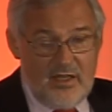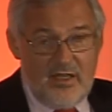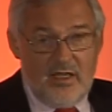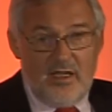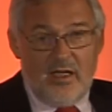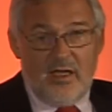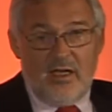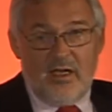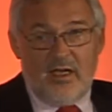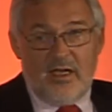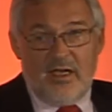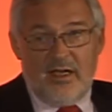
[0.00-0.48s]

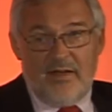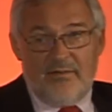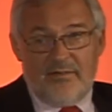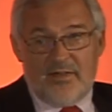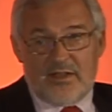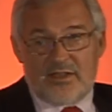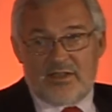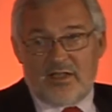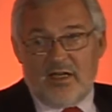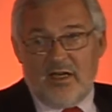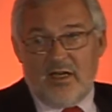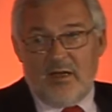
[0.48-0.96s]
at the
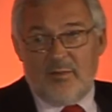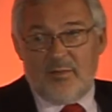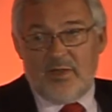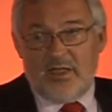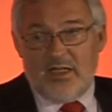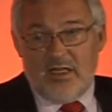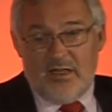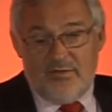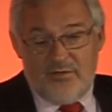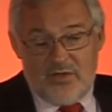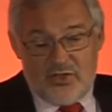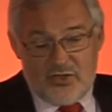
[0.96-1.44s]
time, and
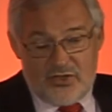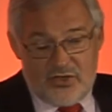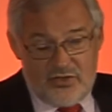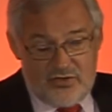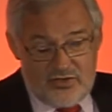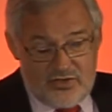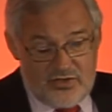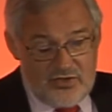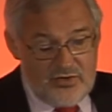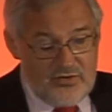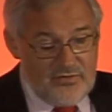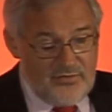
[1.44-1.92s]
they've issued
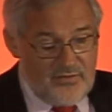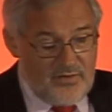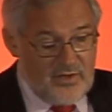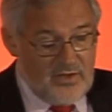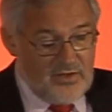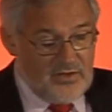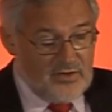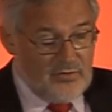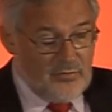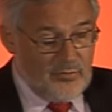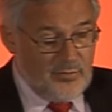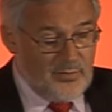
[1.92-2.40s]
2
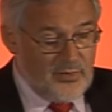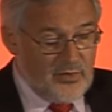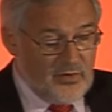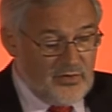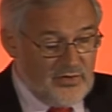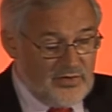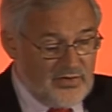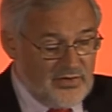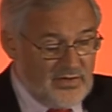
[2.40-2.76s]
further reports